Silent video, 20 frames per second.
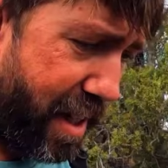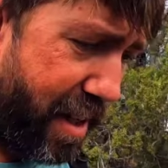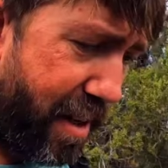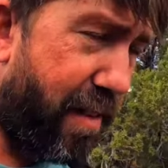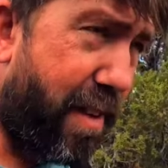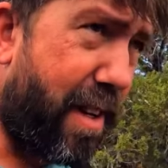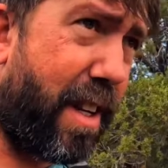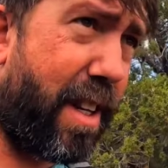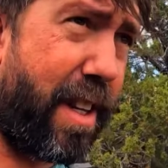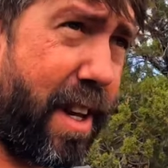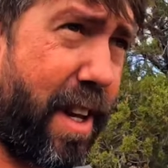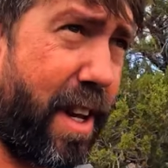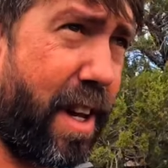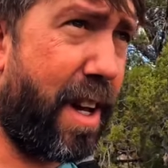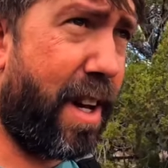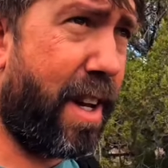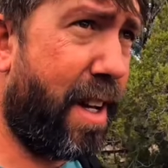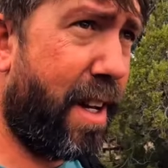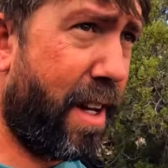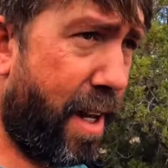got rid of the
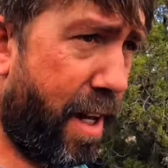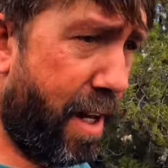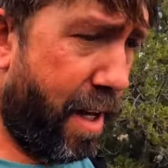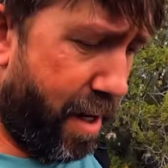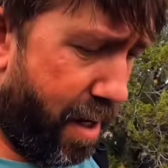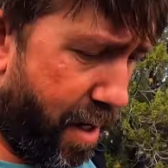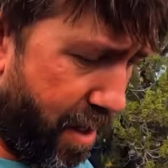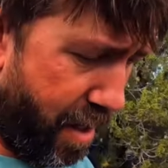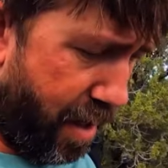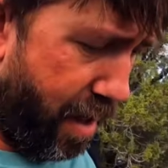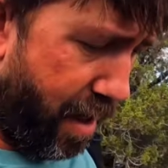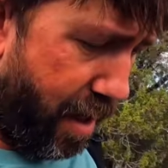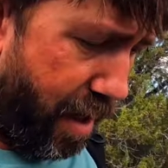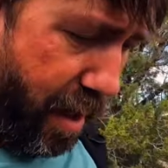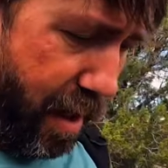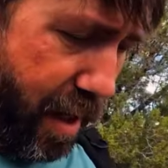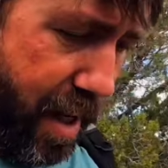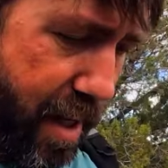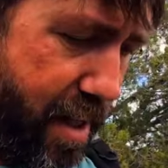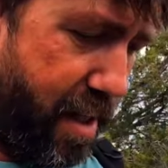
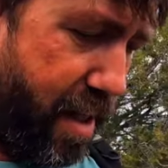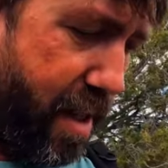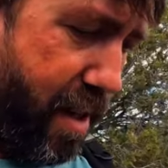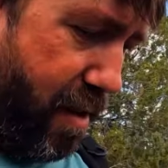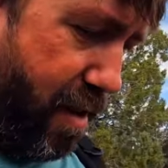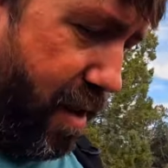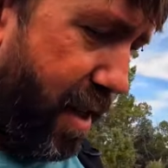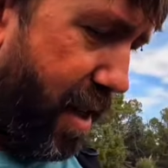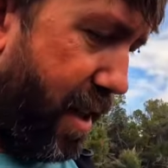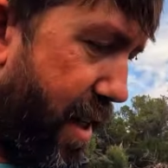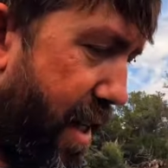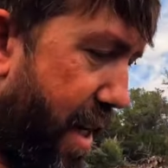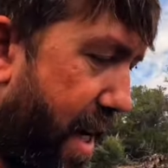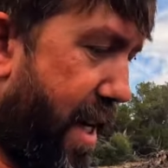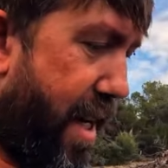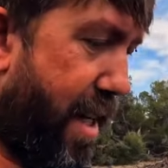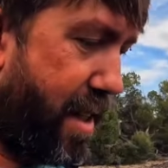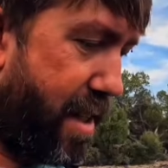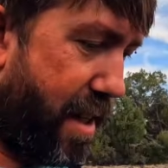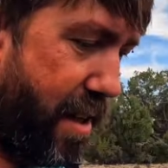lead soldered
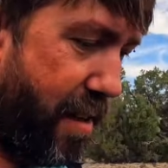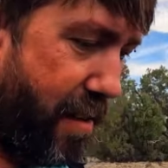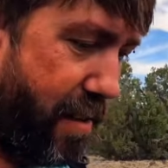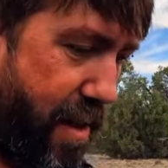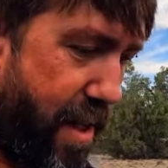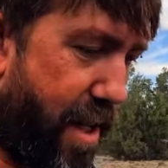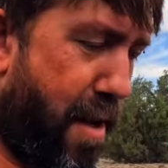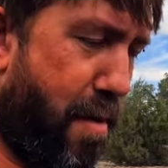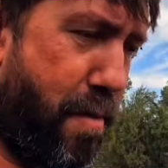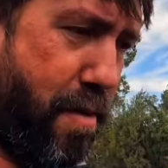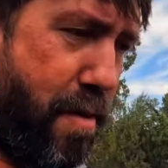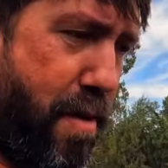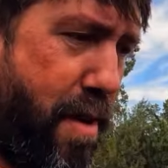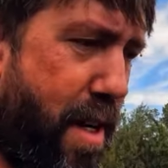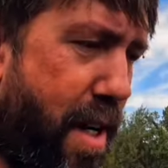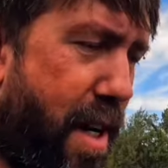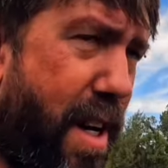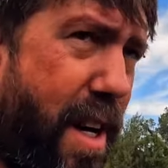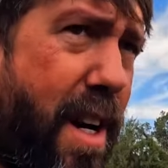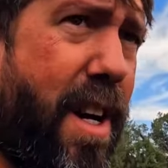cans after that point.